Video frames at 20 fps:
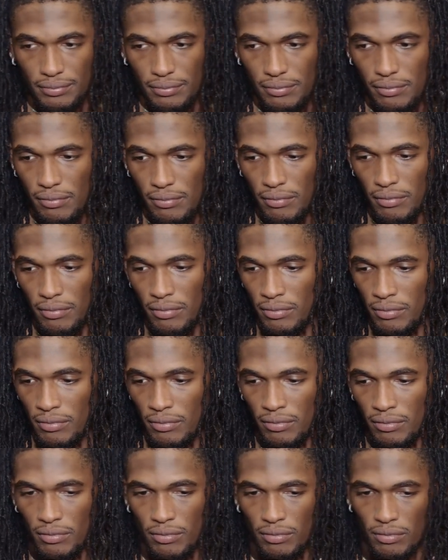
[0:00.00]
And did
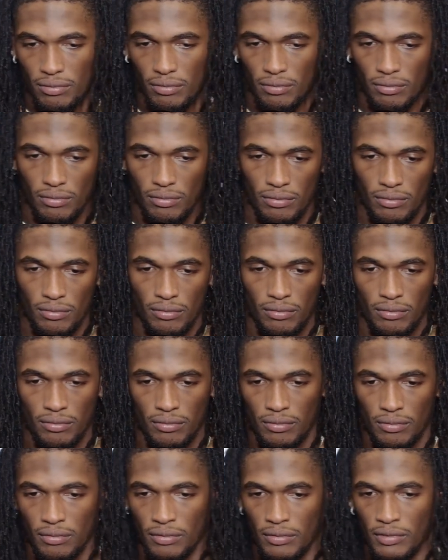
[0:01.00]
he talk to y'all via
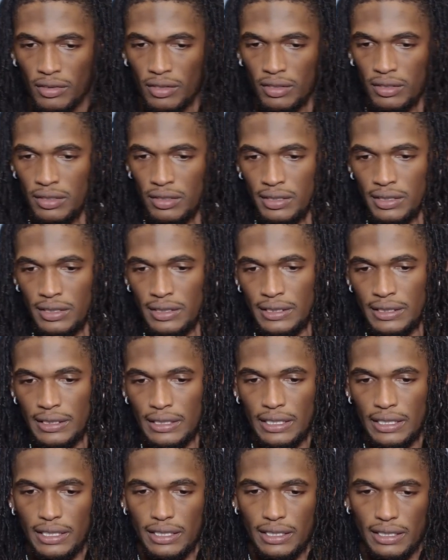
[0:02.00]
Zoom today at all?
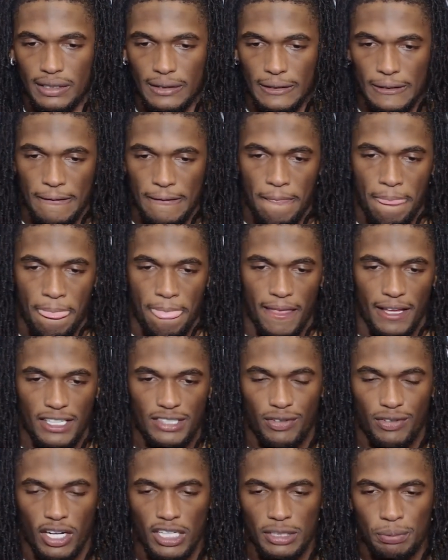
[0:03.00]
Or
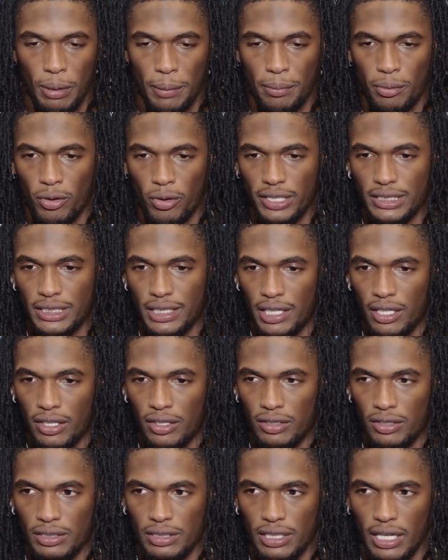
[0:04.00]
as far as preparation
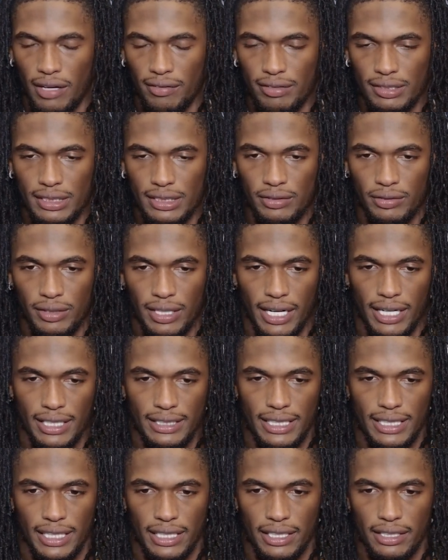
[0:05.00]
goes, obviously we got to
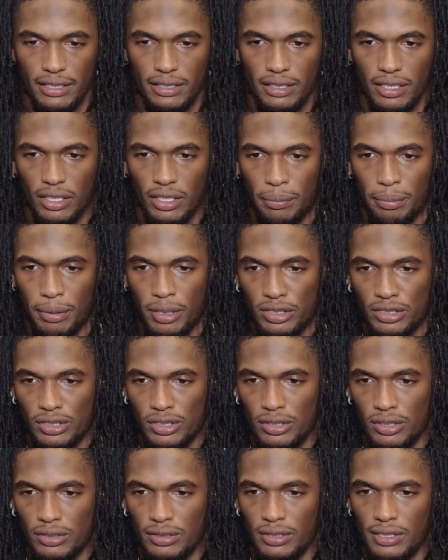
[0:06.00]
take it, you know,
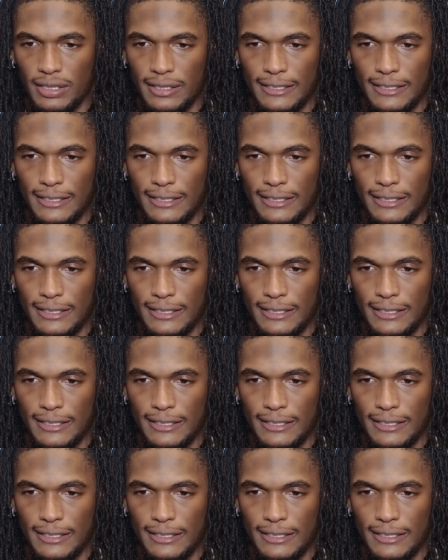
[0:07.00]
personal.